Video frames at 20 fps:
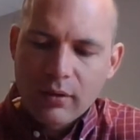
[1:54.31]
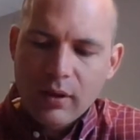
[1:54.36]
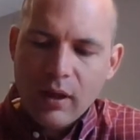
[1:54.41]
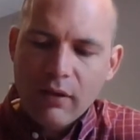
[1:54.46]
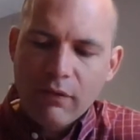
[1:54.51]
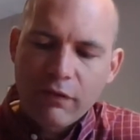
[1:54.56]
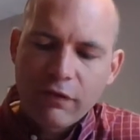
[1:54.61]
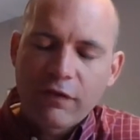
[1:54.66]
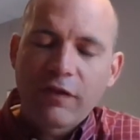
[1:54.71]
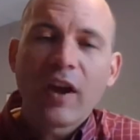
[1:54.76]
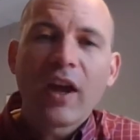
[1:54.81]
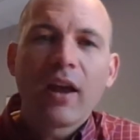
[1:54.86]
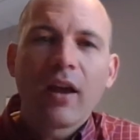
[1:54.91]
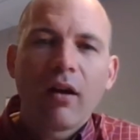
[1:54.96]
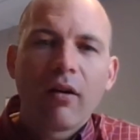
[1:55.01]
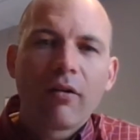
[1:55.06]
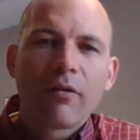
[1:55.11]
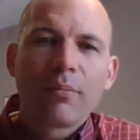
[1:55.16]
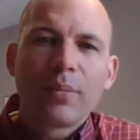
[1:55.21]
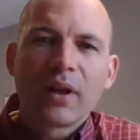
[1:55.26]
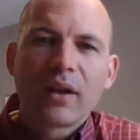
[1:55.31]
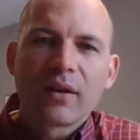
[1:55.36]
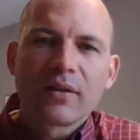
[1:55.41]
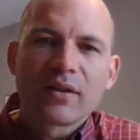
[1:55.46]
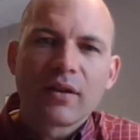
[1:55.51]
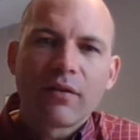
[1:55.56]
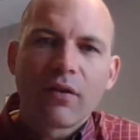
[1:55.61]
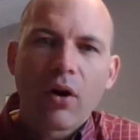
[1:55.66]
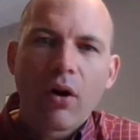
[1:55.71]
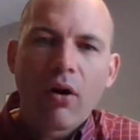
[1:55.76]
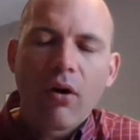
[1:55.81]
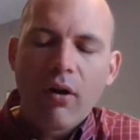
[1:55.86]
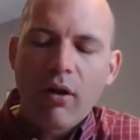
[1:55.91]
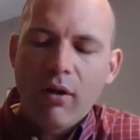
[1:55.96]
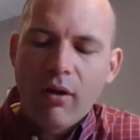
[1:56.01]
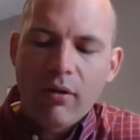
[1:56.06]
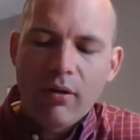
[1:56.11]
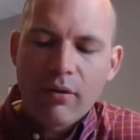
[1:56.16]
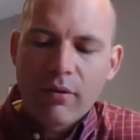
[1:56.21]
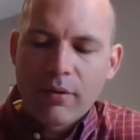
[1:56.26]
They fail because of
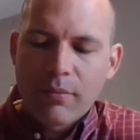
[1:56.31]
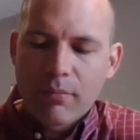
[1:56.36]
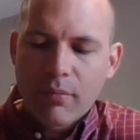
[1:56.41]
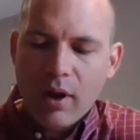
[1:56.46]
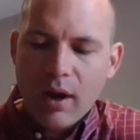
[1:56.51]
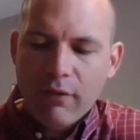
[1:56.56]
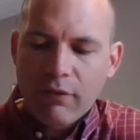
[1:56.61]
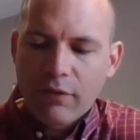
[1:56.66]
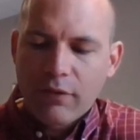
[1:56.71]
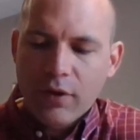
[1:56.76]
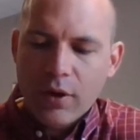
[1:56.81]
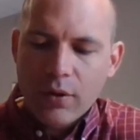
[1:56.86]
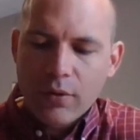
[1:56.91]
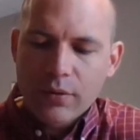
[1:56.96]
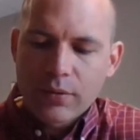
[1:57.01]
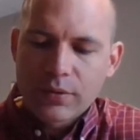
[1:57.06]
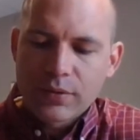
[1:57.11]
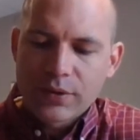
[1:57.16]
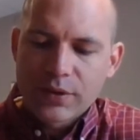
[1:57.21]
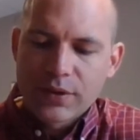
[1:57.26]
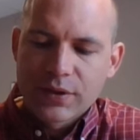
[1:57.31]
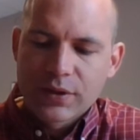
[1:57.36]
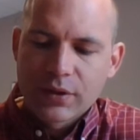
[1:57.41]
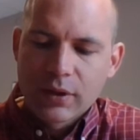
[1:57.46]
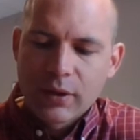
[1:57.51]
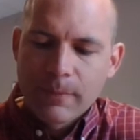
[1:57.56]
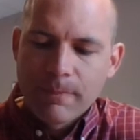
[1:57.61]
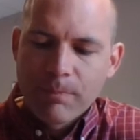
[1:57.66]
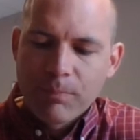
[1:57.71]
all my foes.